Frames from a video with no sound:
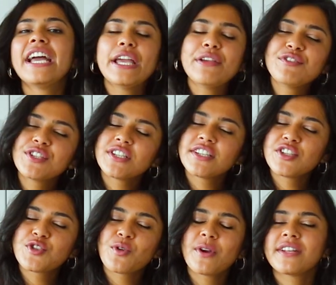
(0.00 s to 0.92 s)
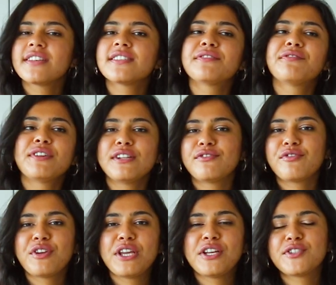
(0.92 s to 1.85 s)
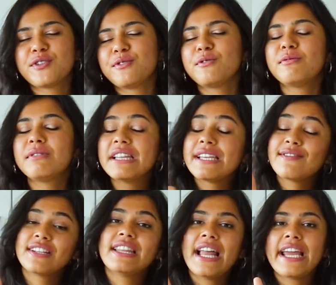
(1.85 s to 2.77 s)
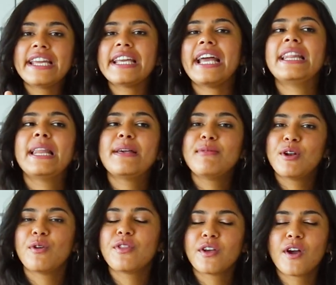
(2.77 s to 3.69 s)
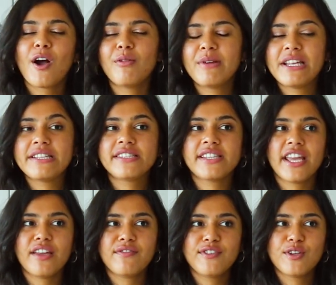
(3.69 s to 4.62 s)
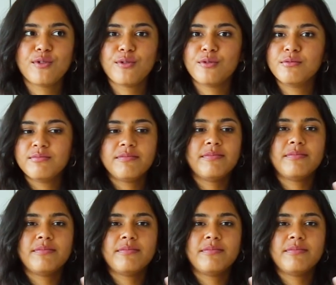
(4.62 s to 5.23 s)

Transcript: If you did enjoy this, feel free to leave a like and let me know in the comments if you